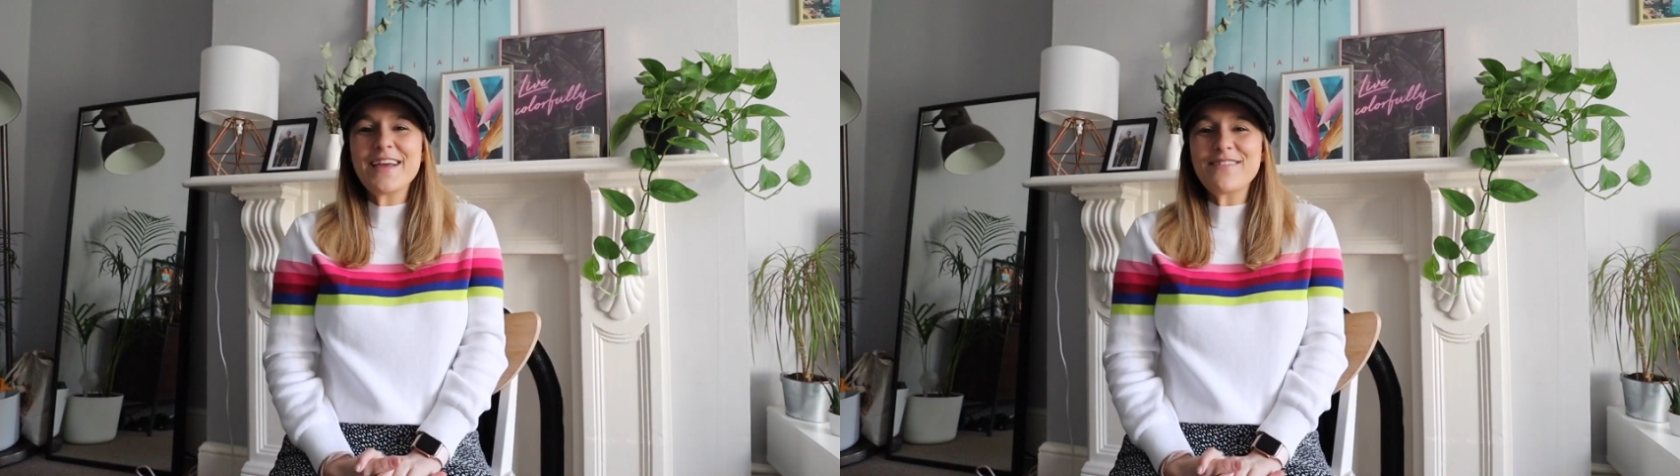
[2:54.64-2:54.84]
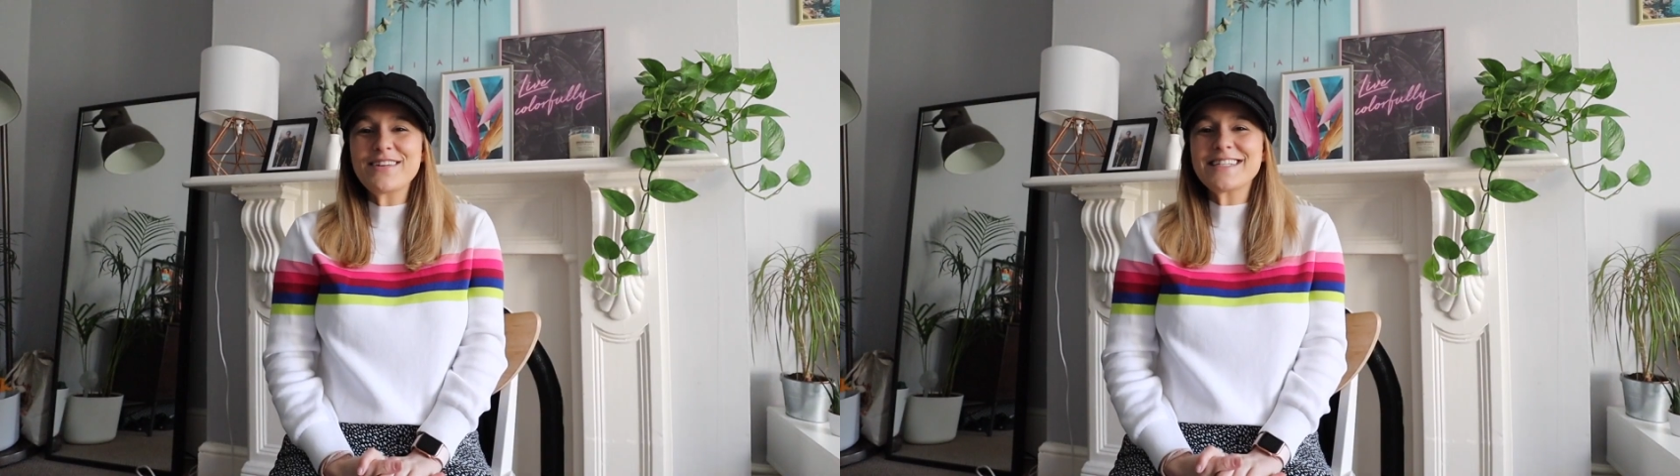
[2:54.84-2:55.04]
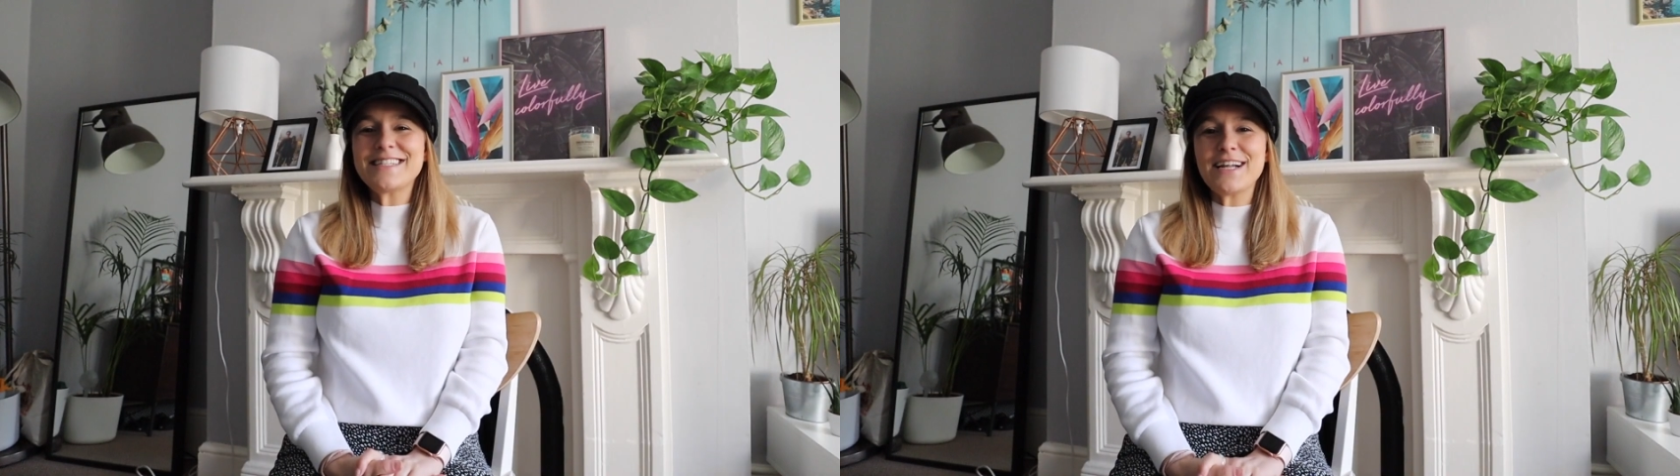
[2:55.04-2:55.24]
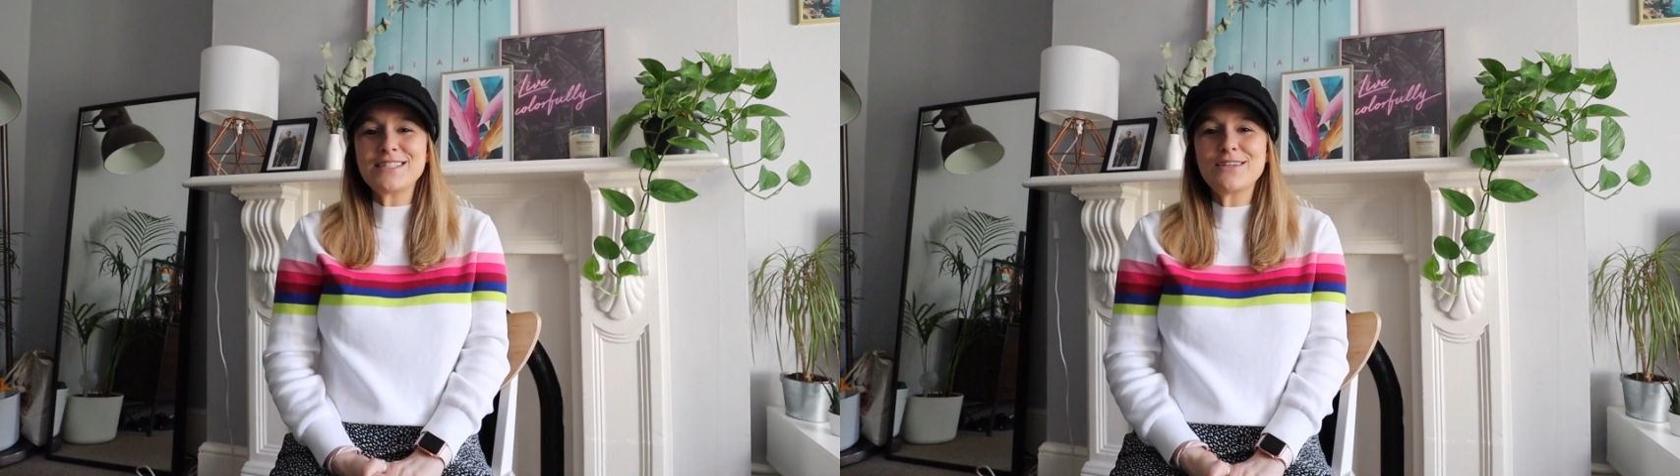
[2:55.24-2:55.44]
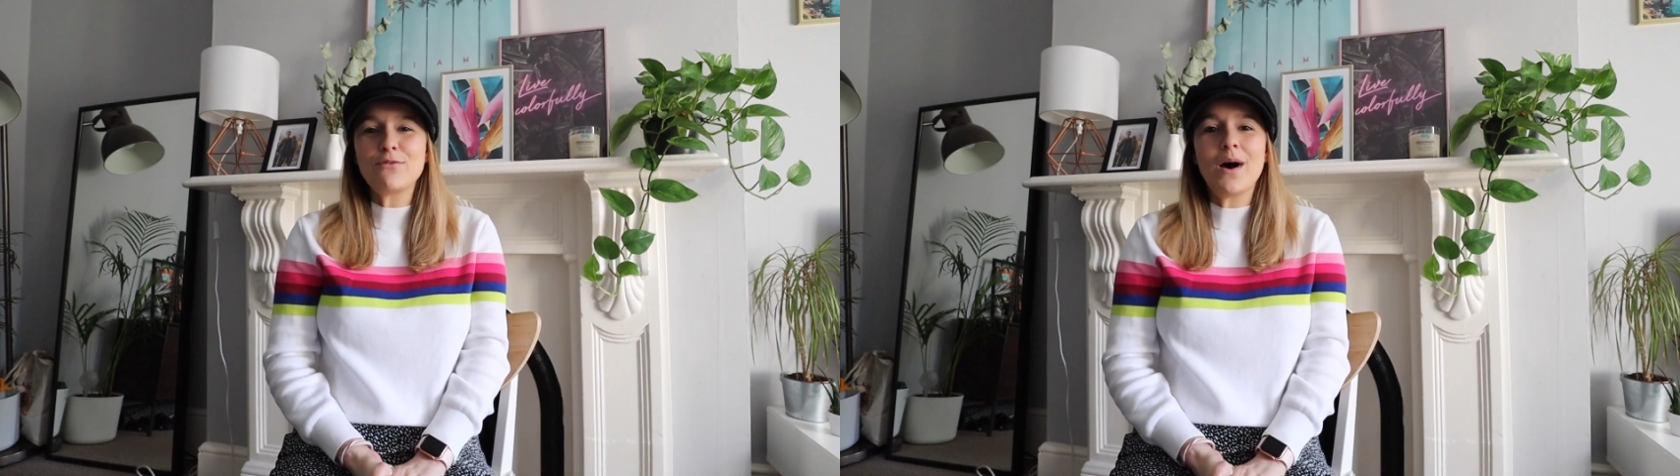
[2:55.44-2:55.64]
They have an
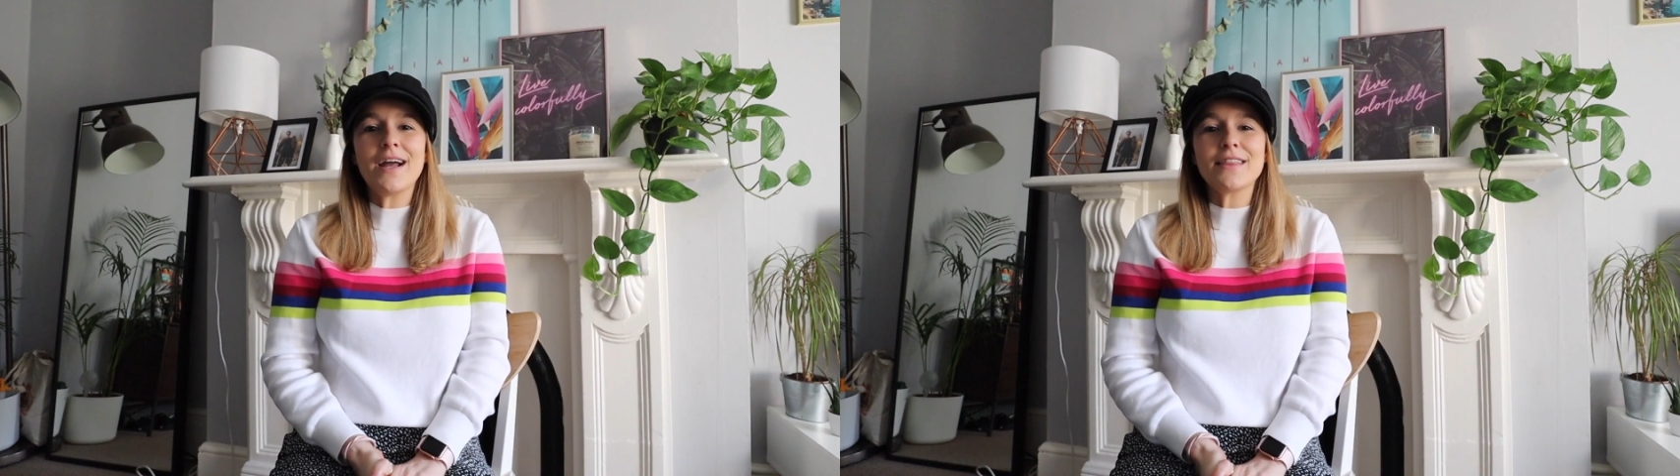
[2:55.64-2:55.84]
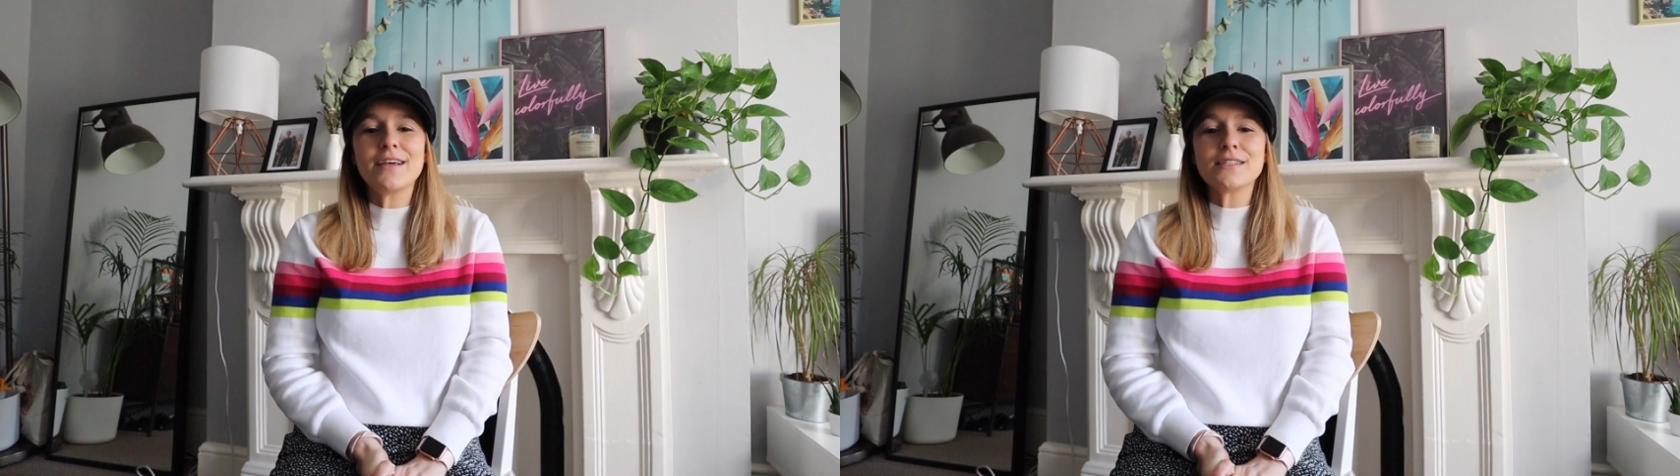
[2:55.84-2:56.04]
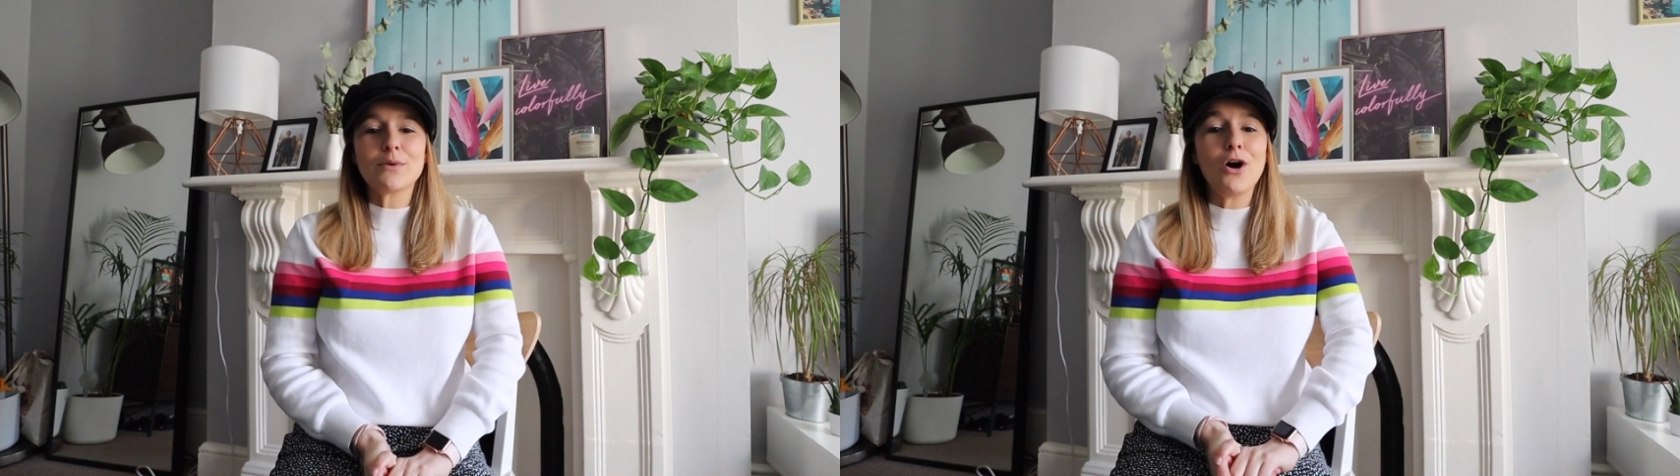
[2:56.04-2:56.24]
extensive wine list where